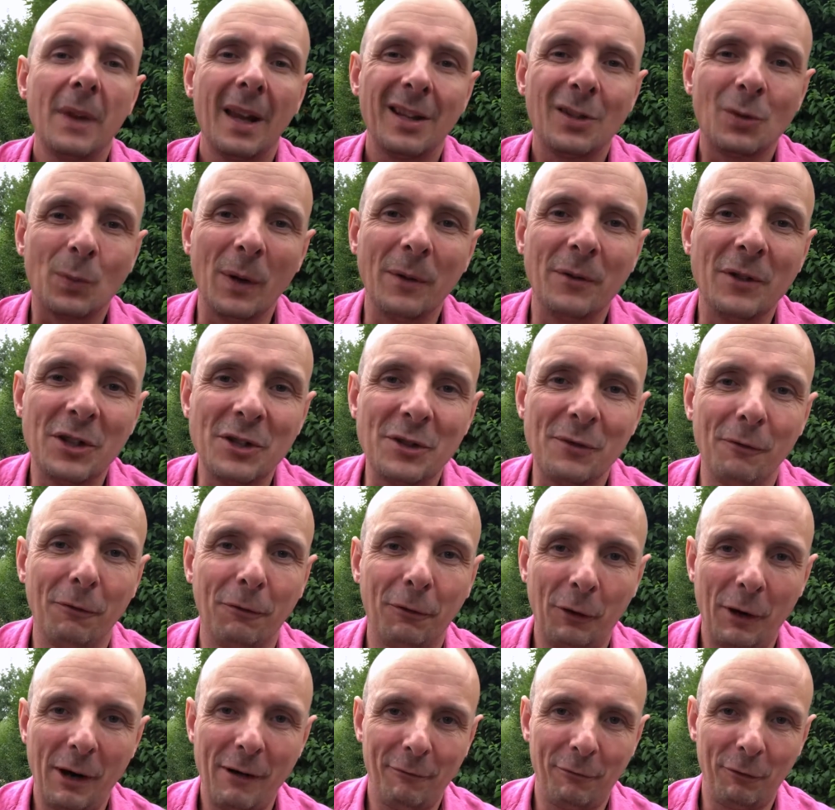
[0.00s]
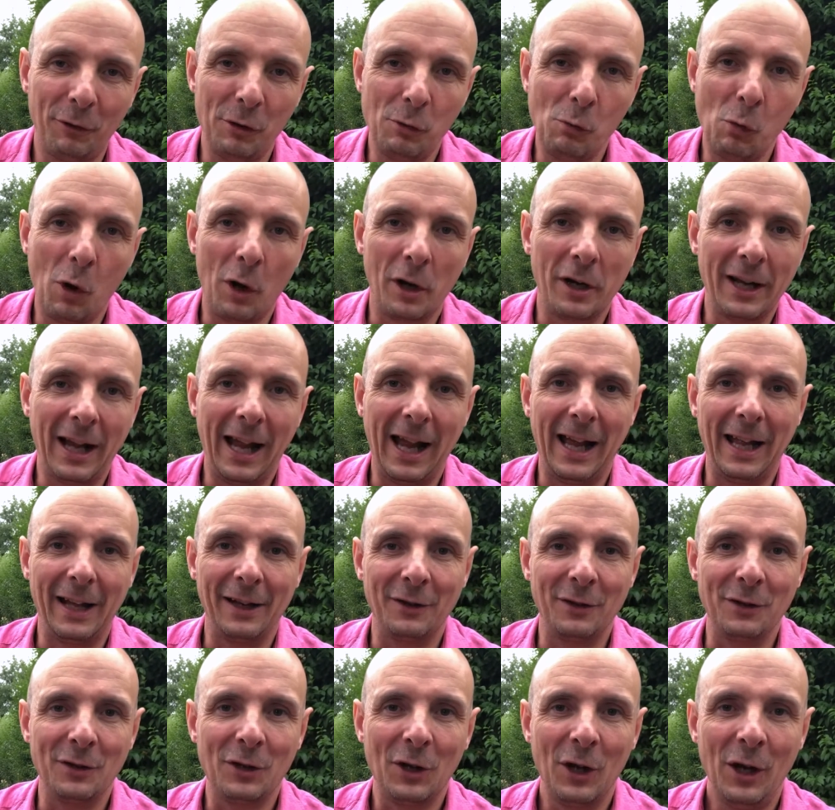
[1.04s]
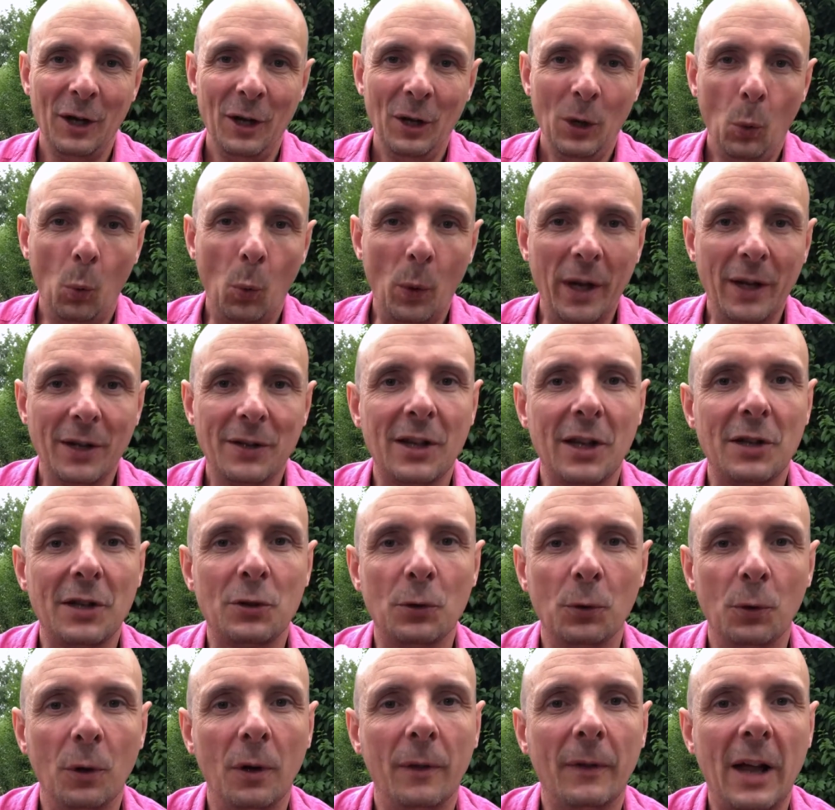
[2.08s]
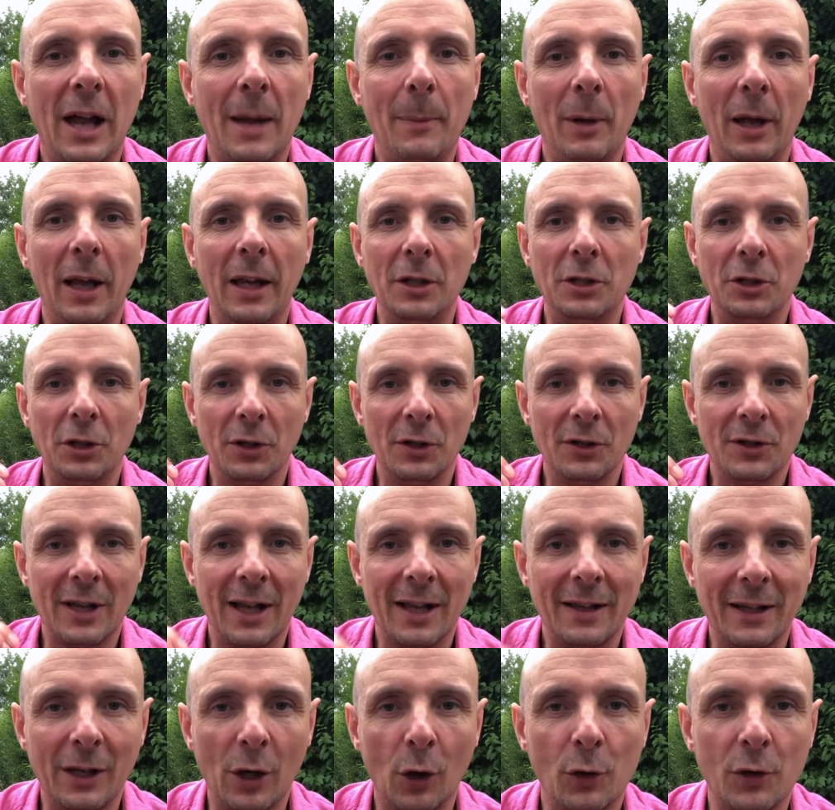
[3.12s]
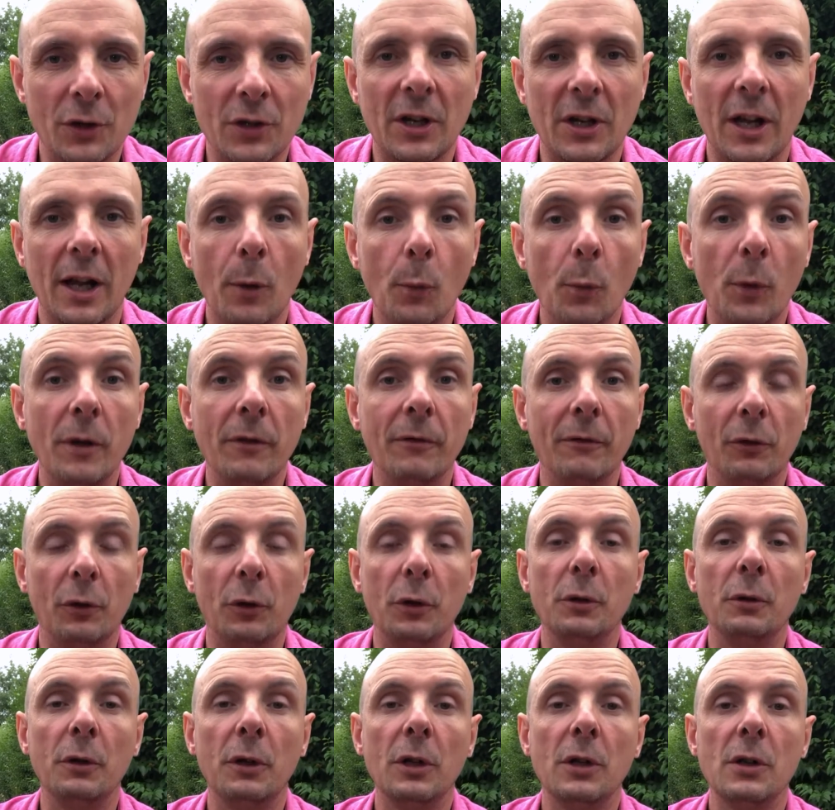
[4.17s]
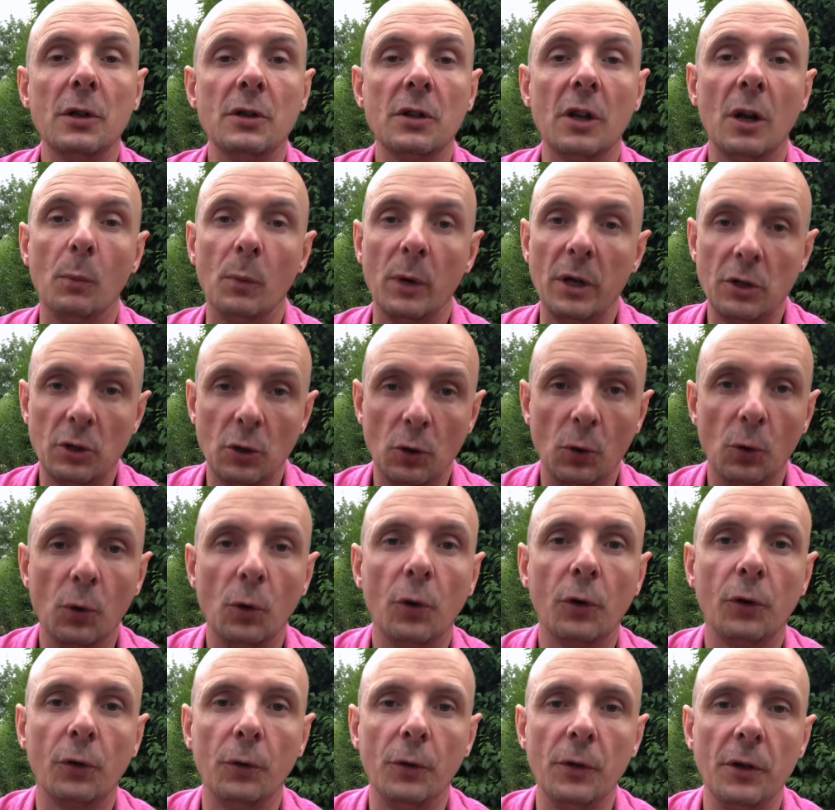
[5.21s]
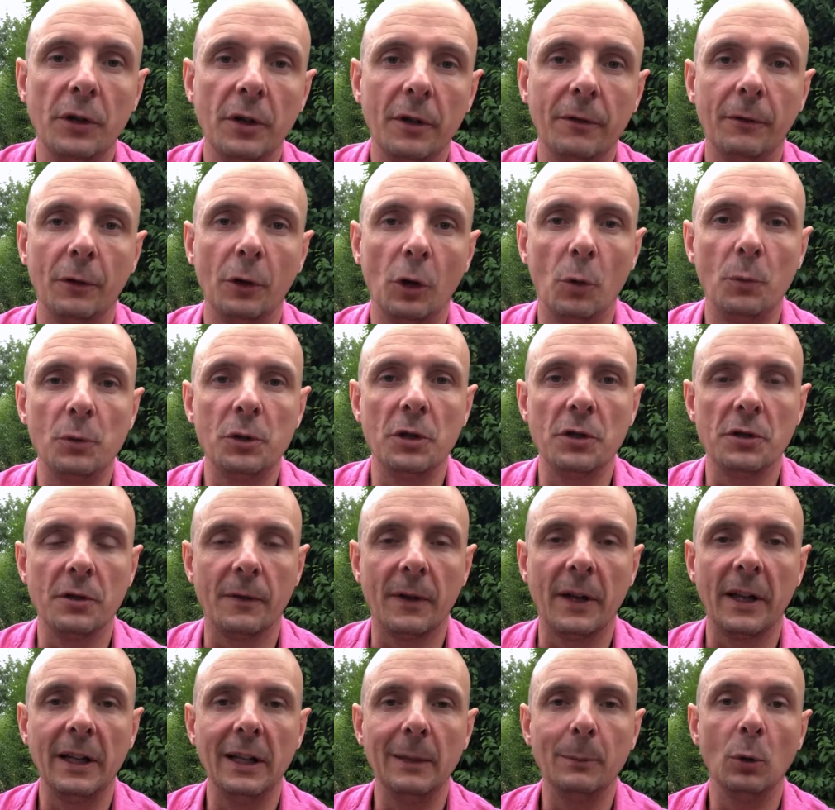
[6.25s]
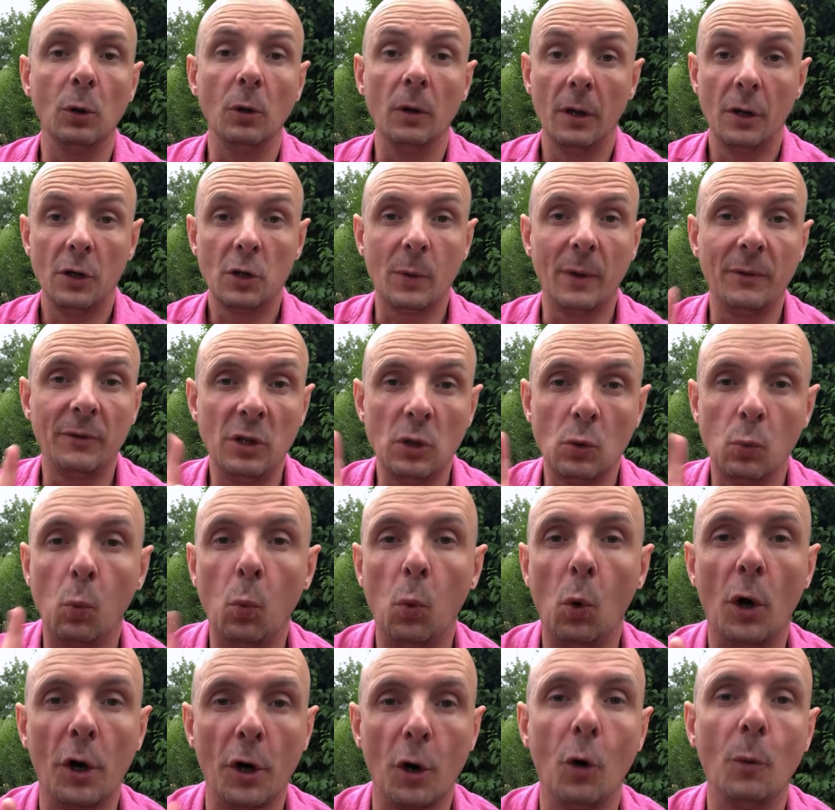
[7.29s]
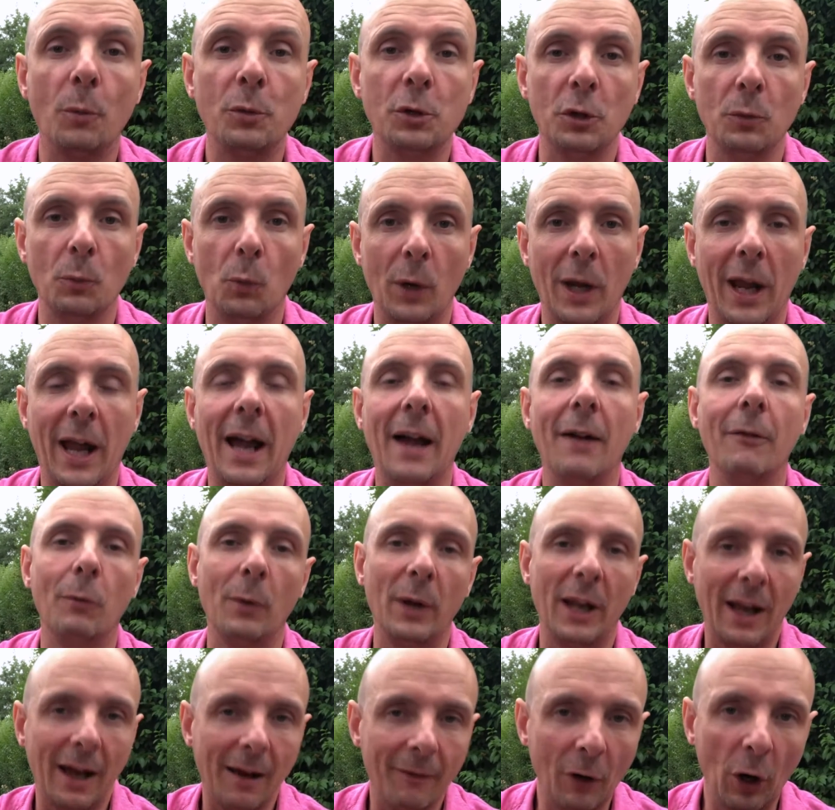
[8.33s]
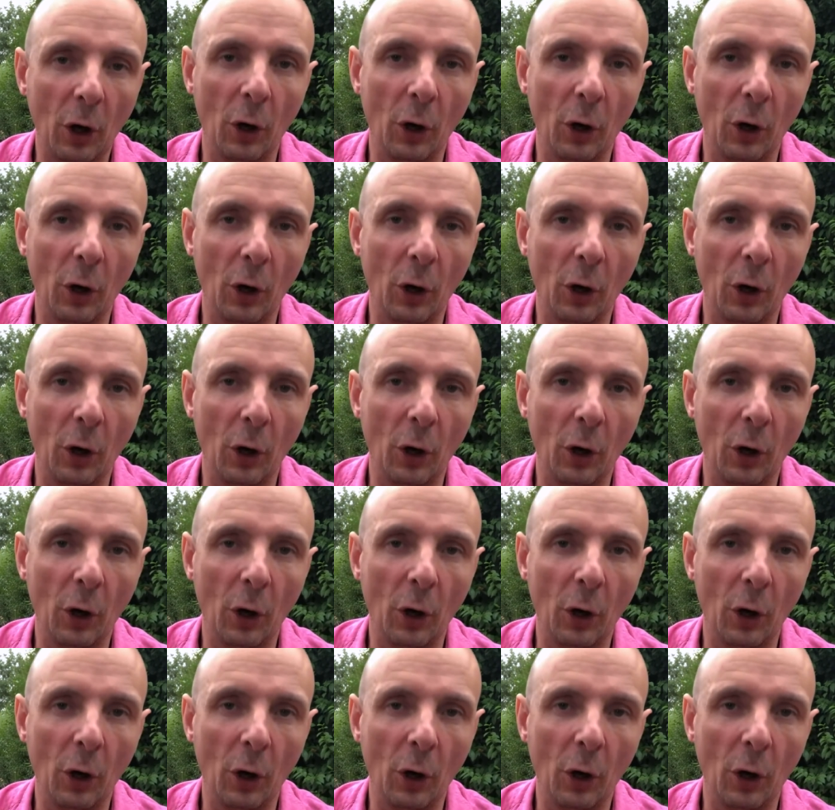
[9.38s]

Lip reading: Swift isn't for everyone, and we assess all of our patients at the onset with verrucas, and we talk through the different options available. Swift is one option we have